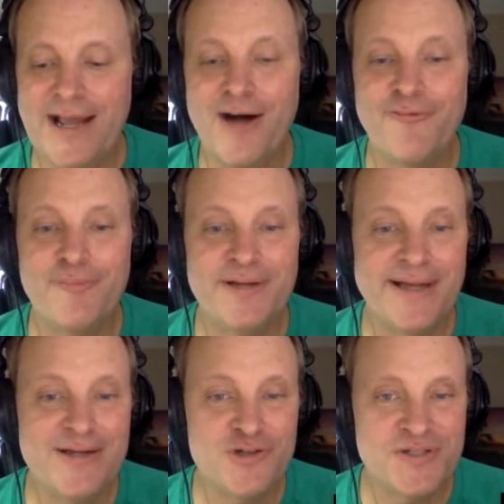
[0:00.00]
alphabet
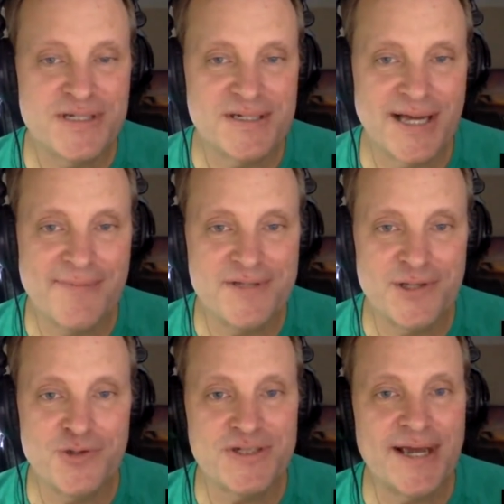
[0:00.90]
agency types
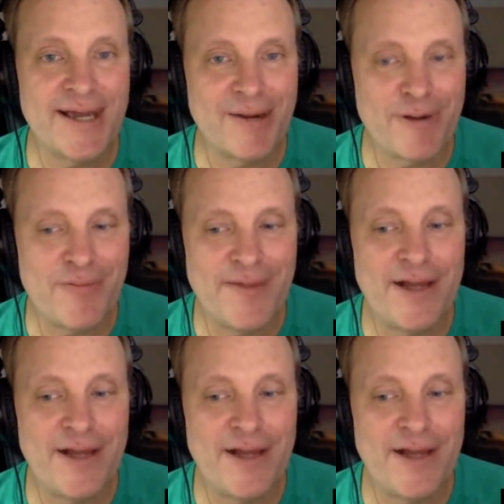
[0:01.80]
that used to hang around